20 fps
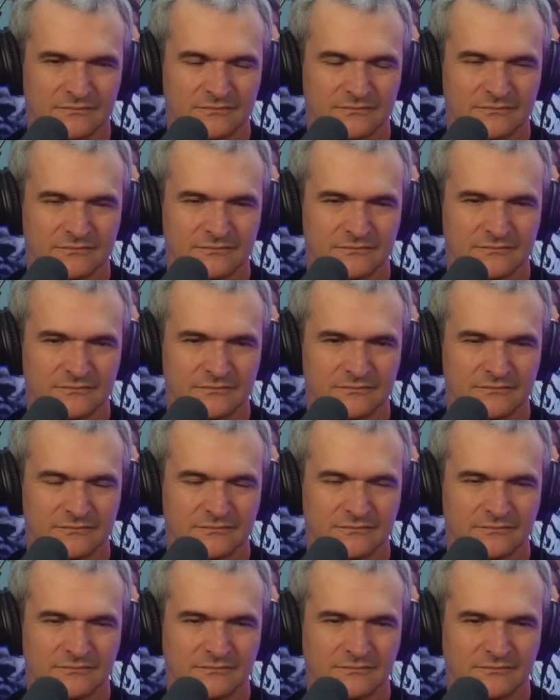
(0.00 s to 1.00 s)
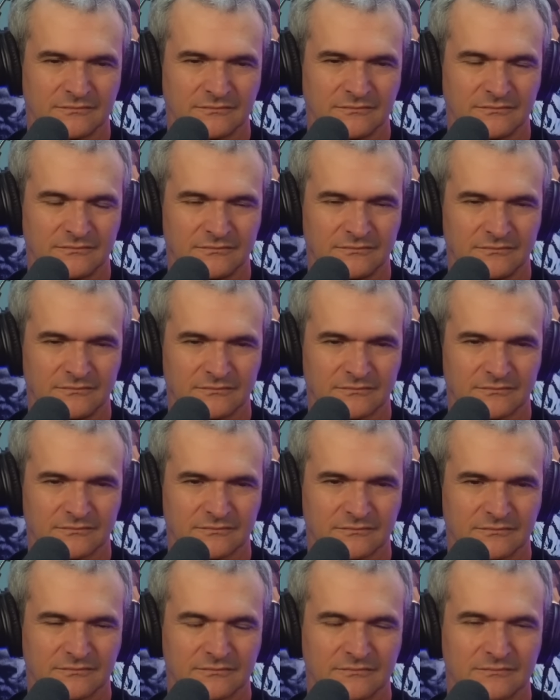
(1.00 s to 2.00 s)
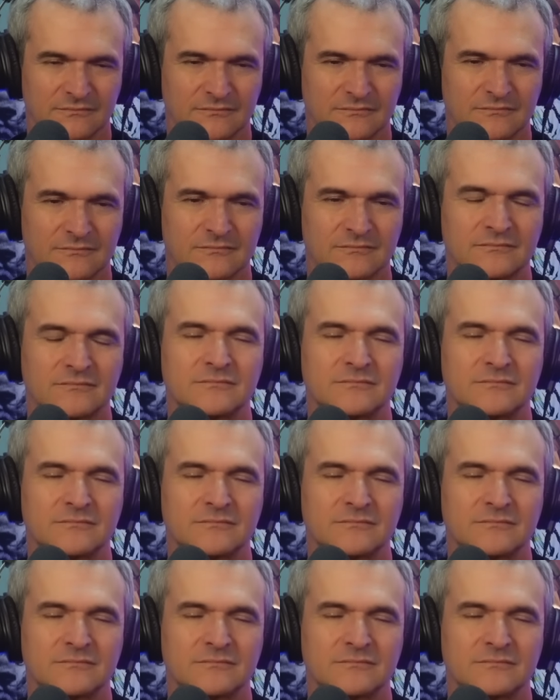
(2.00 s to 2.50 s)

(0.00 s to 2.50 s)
[no speech]